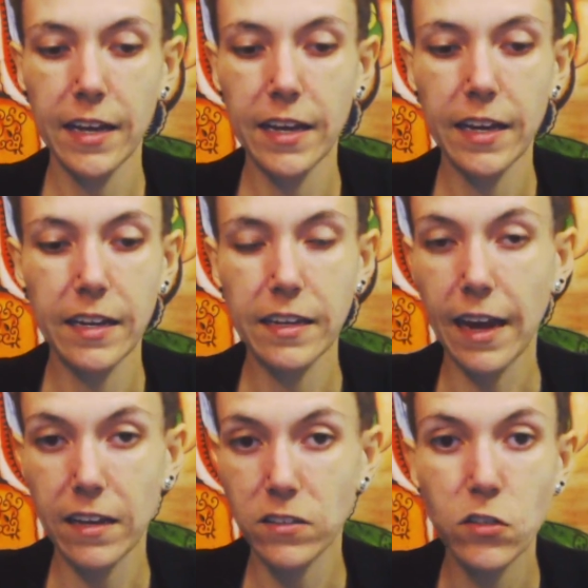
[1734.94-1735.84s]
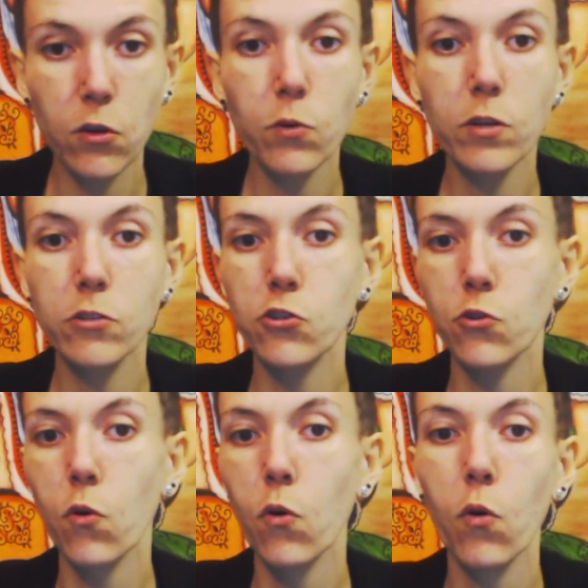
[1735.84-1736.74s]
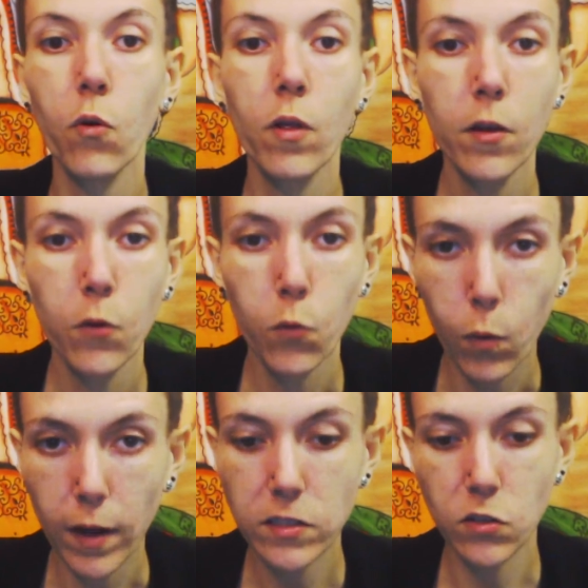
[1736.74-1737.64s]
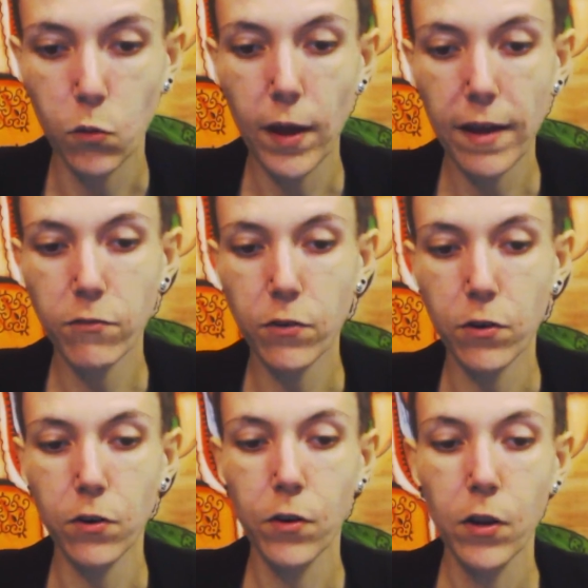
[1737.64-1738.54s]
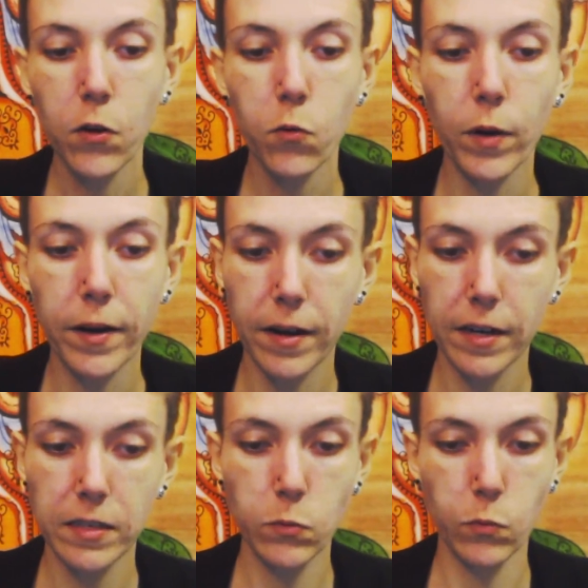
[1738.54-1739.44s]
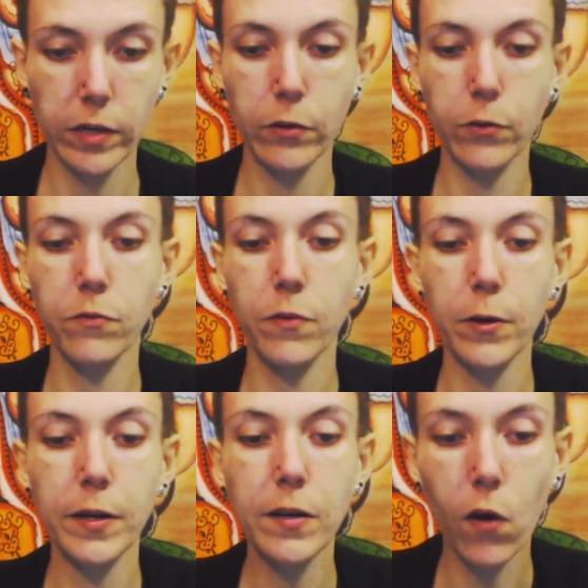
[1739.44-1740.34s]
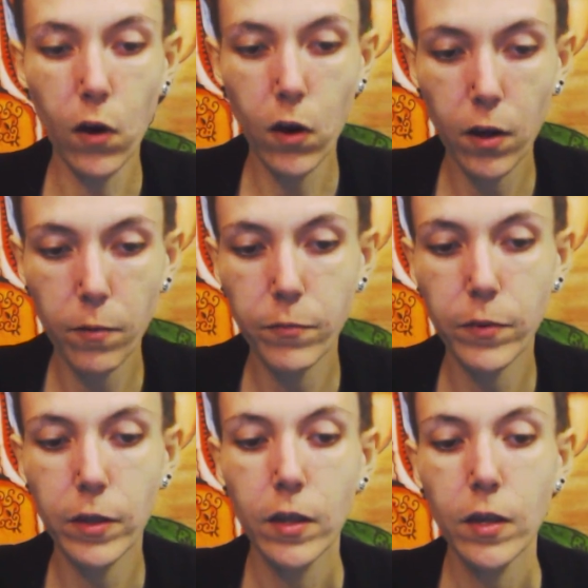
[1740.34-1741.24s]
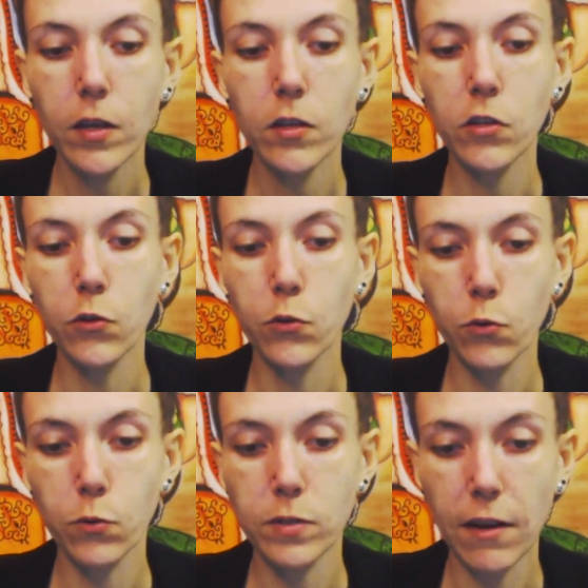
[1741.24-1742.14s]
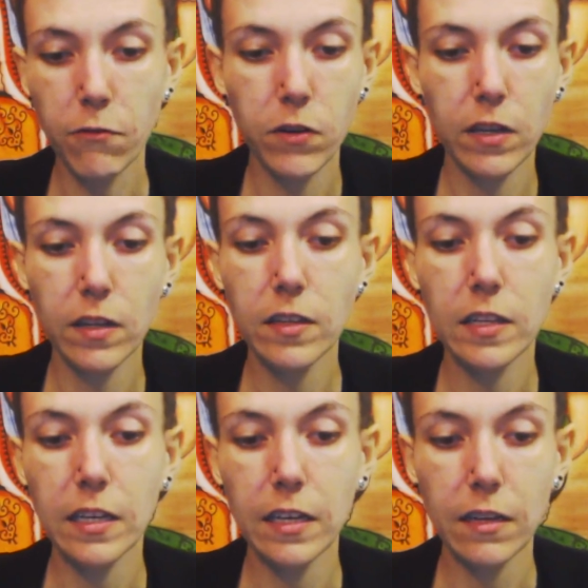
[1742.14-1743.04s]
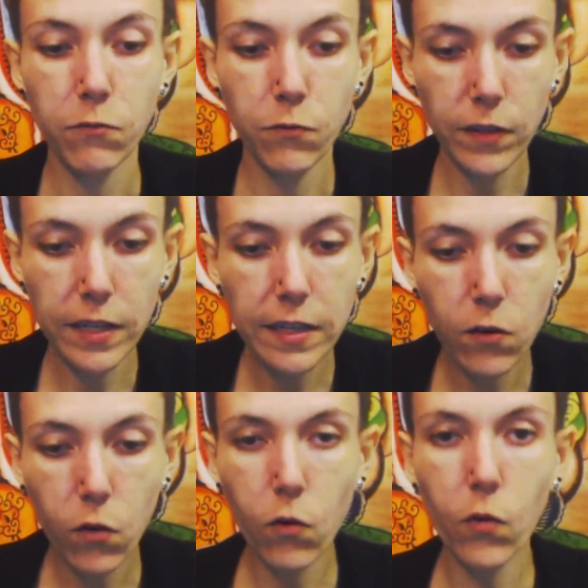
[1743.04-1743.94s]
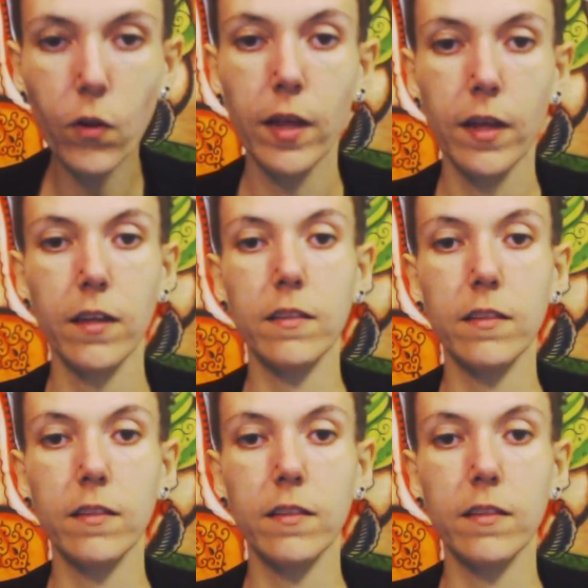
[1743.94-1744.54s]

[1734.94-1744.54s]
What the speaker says: and it has no control whatsoever. Whereas when you're very calm, you definitely feel